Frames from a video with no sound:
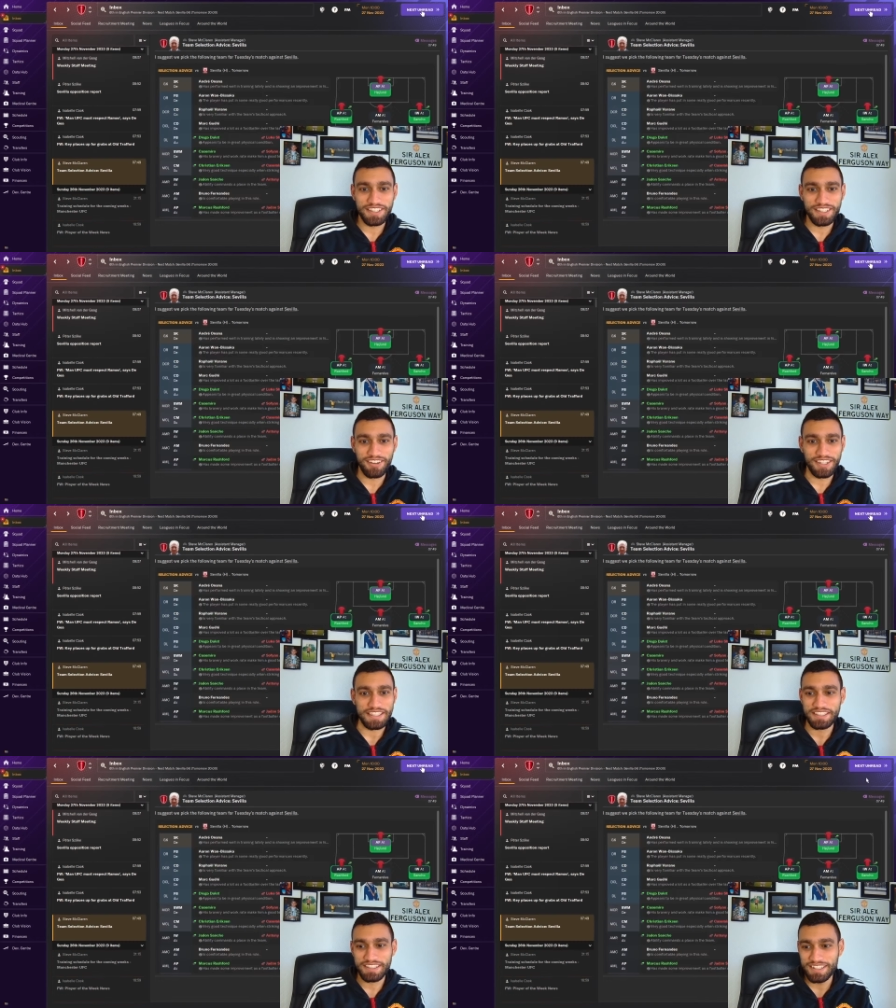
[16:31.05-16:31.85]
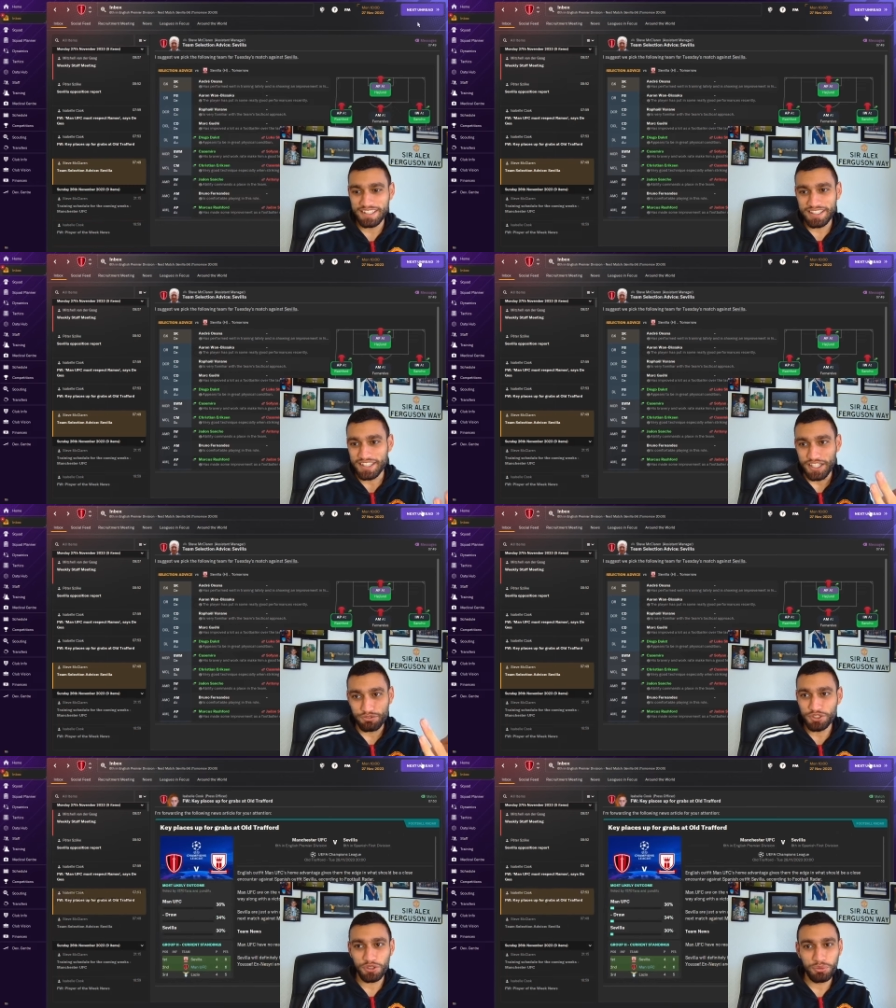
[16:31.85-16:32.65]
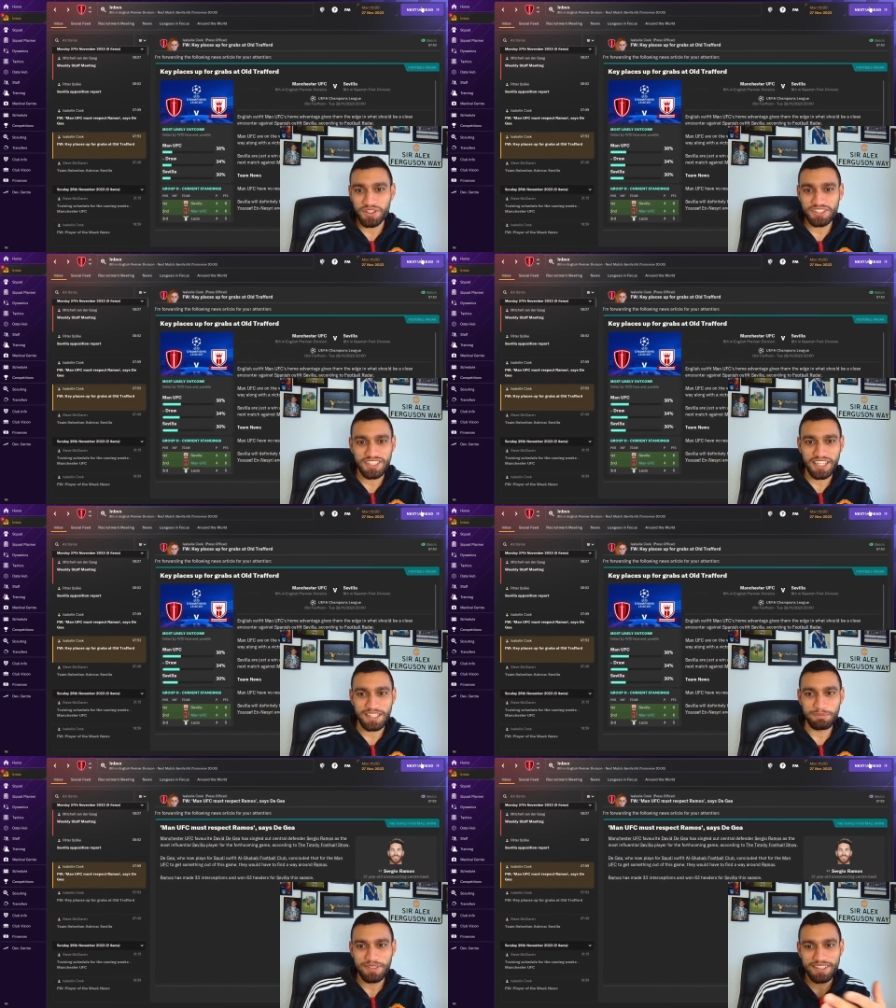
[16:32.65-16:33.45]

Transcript: Like, if we don't win this game,